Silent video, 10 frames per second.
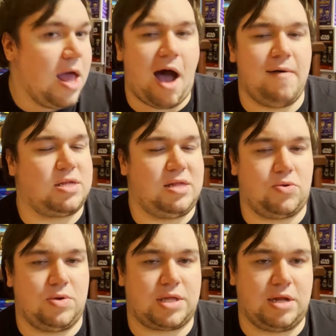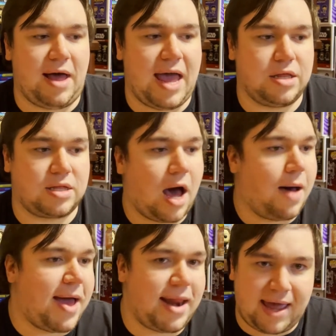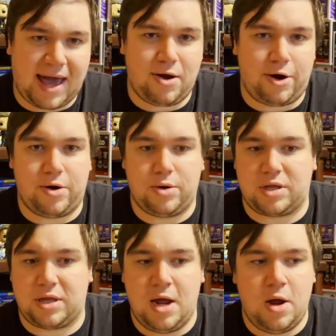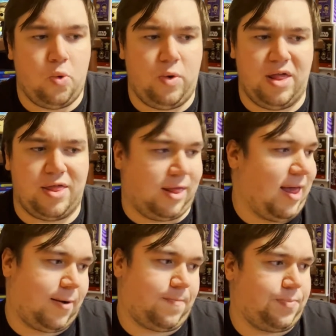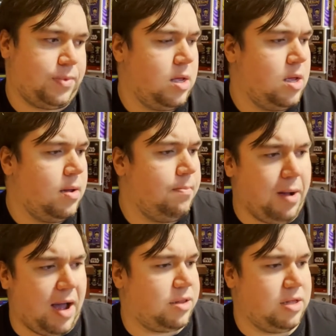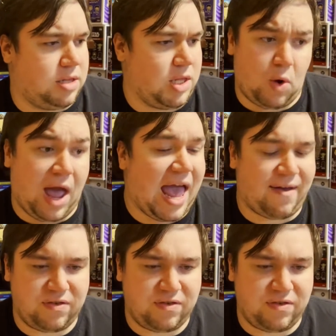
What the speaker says: Obviously, this one still has combat encounters with, like, bosses that you have